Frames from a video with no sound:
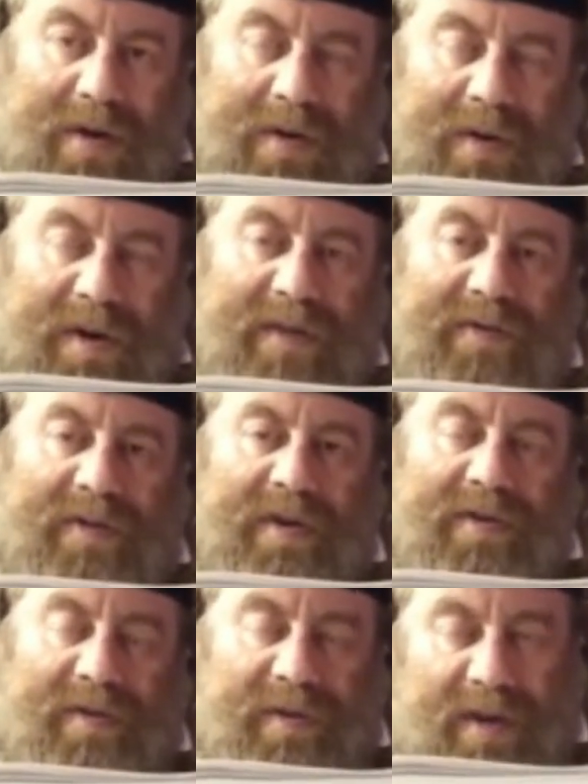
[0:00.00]
only
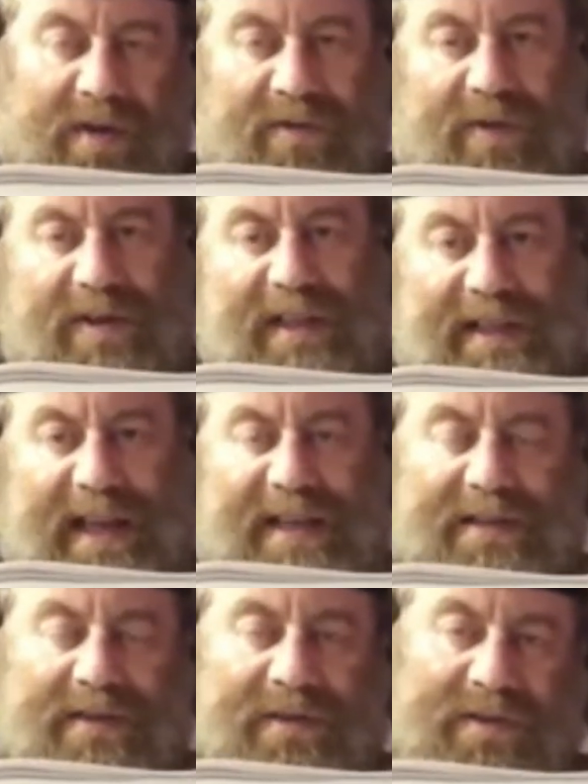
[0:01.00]
for the
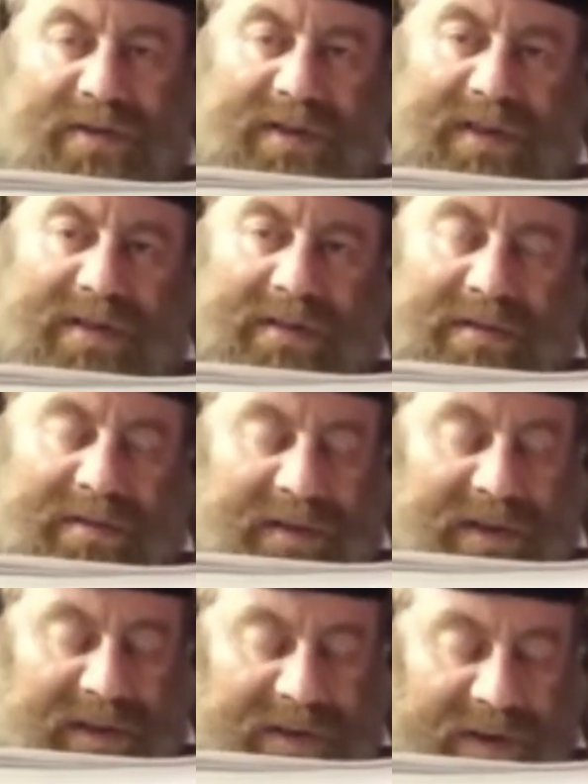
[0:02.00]
taste, to
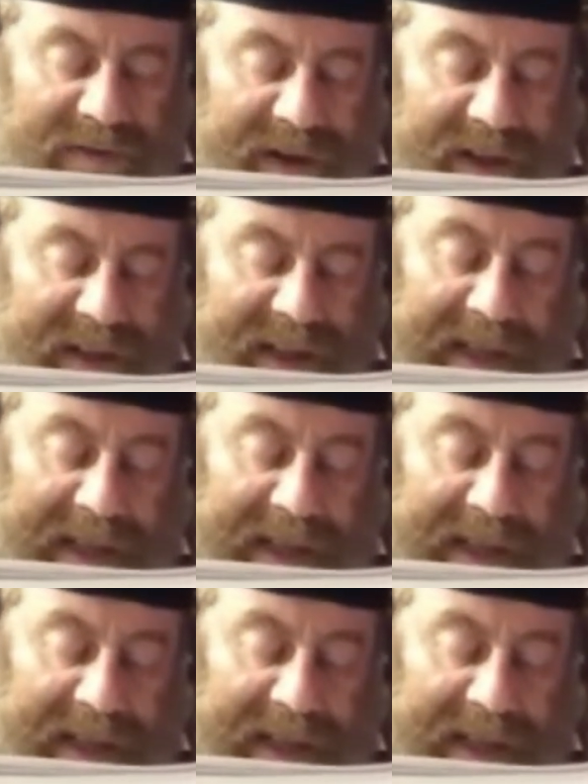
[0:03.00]
affect the